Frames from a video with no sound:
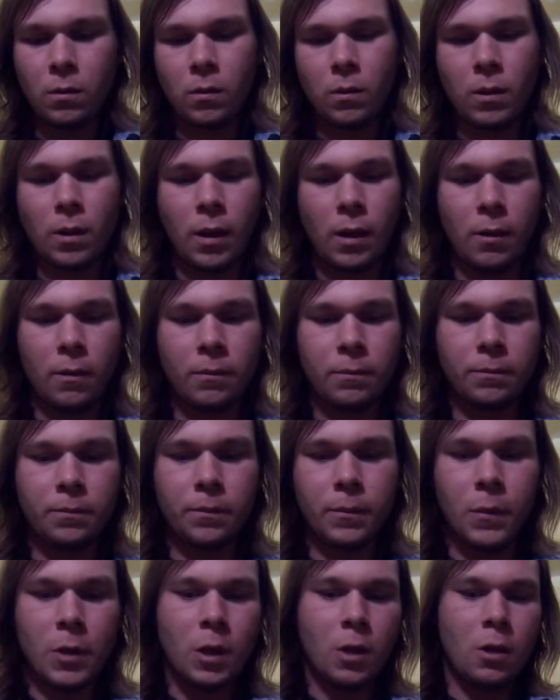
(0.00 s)
Okay,
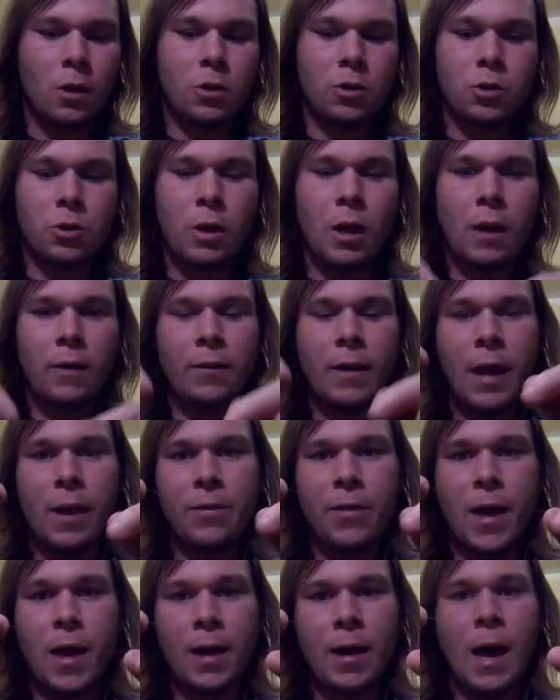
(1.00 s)
so now I've
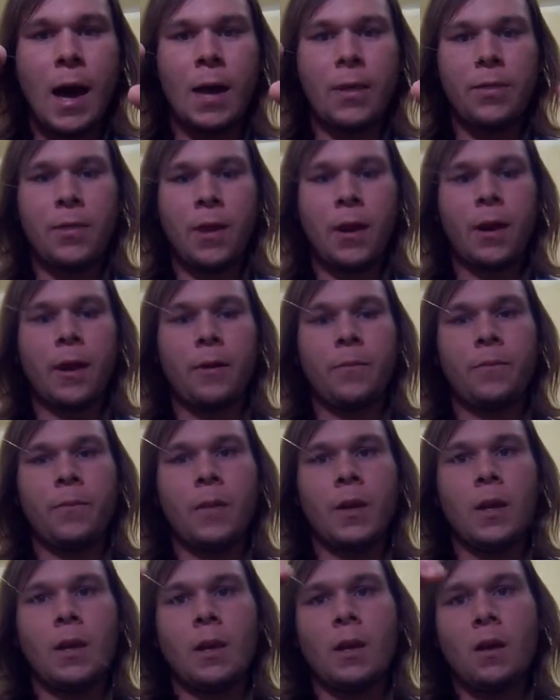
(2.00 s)
got that knot there.
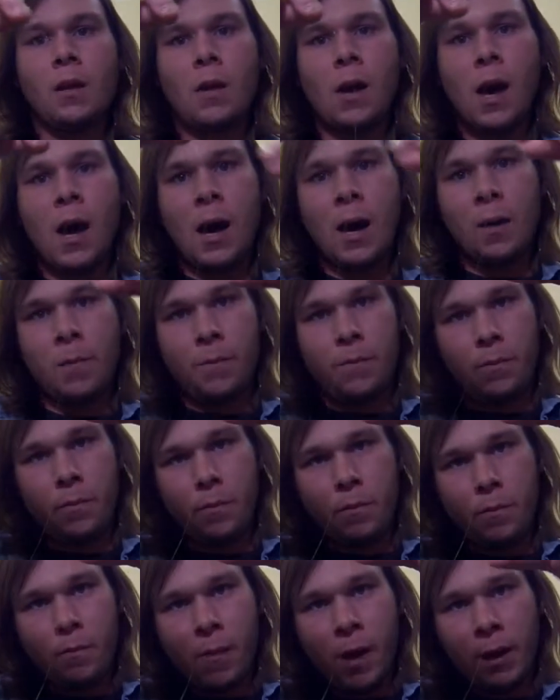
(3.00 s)

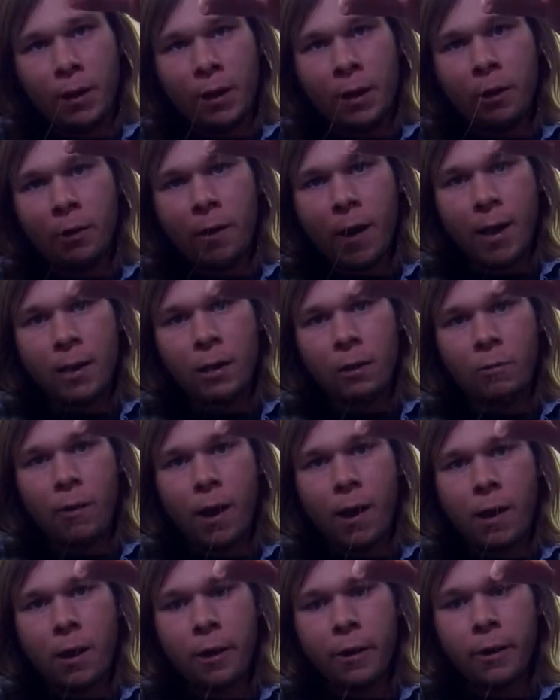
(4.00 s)
My leader ended
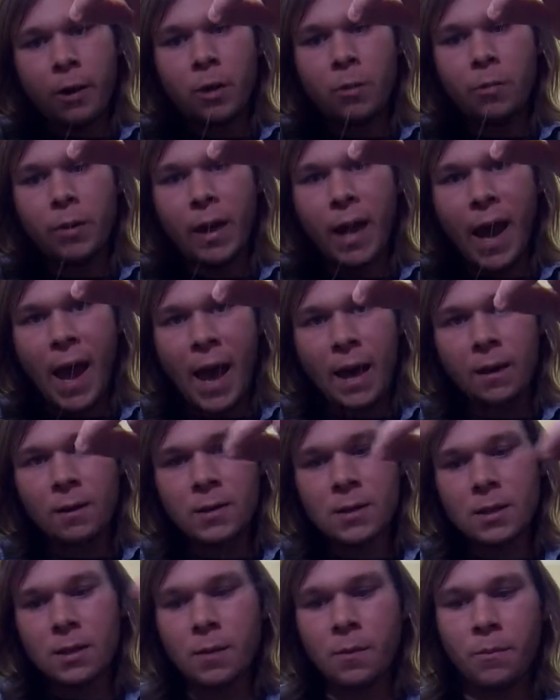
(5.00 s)
right here, but I
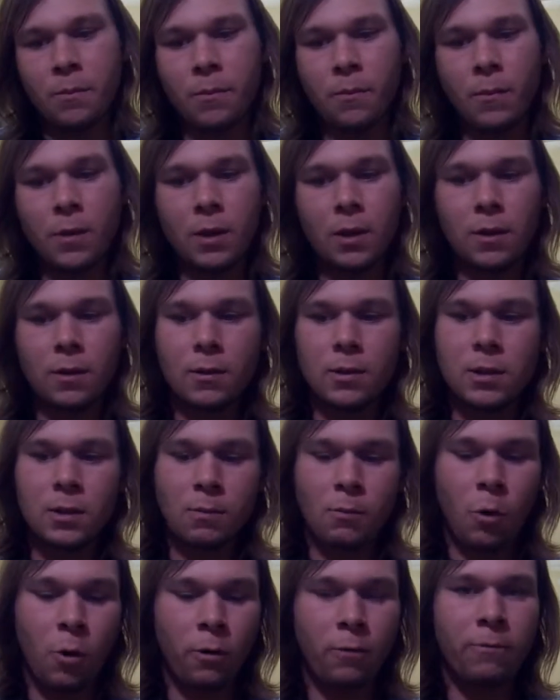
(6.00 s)
added some
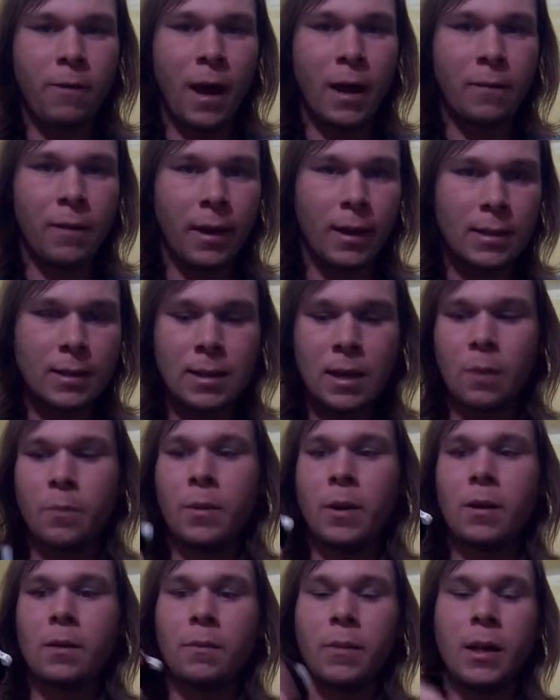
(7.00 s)
more 5X
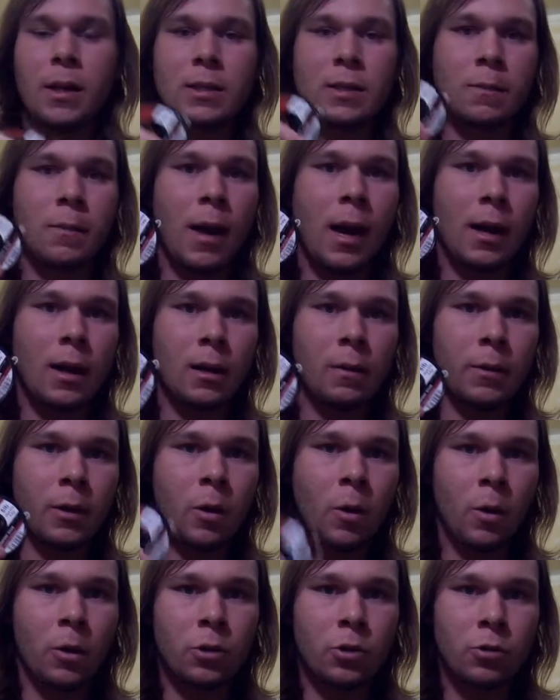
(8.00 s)
tippet because I'm not going to be
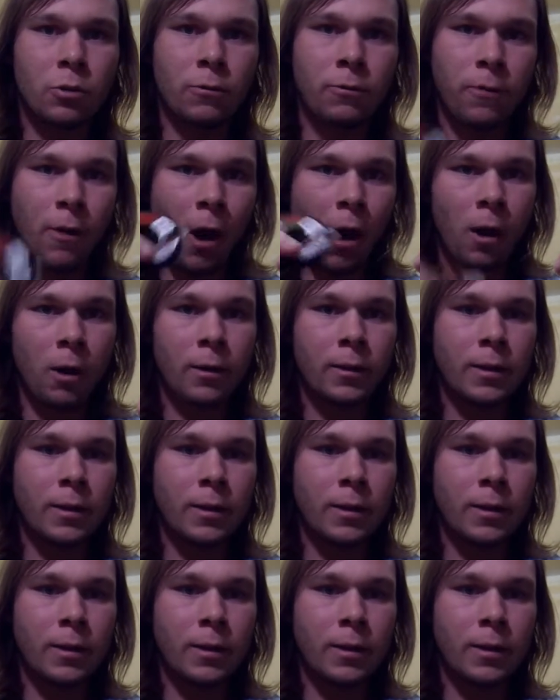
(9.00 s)
going too far